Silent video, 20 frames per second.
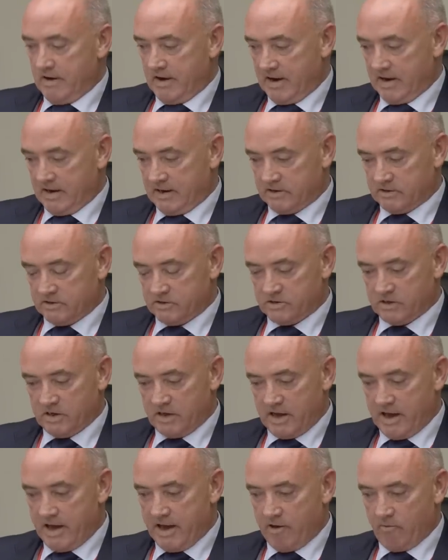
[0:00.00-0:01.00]
and
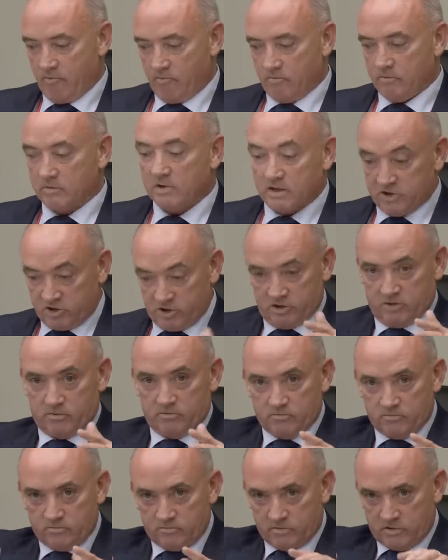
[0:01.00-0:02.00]
I'm
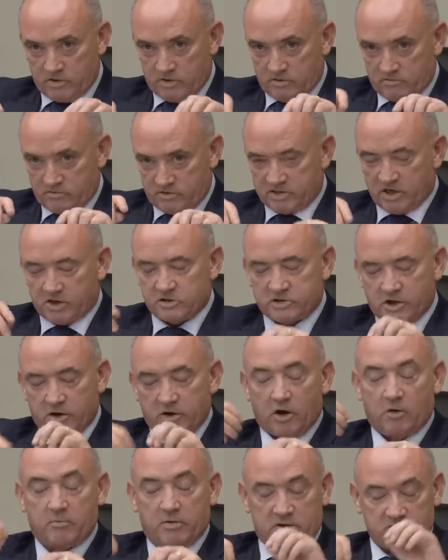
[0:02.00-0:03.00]
just
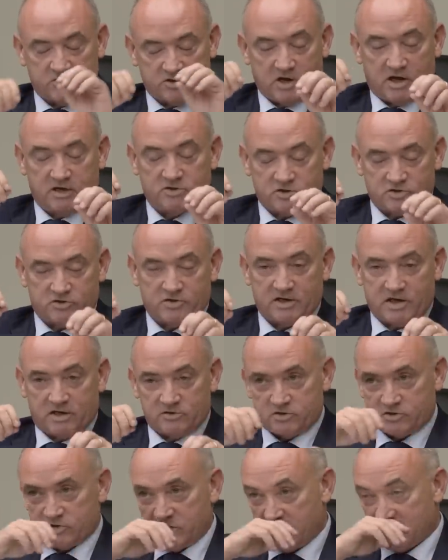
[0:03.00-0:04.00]
trying
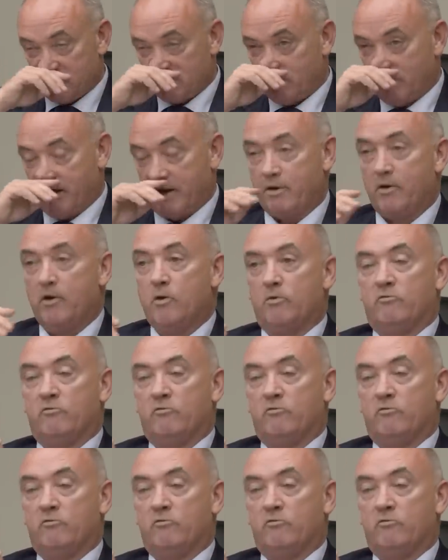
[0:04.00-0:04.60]
to explain.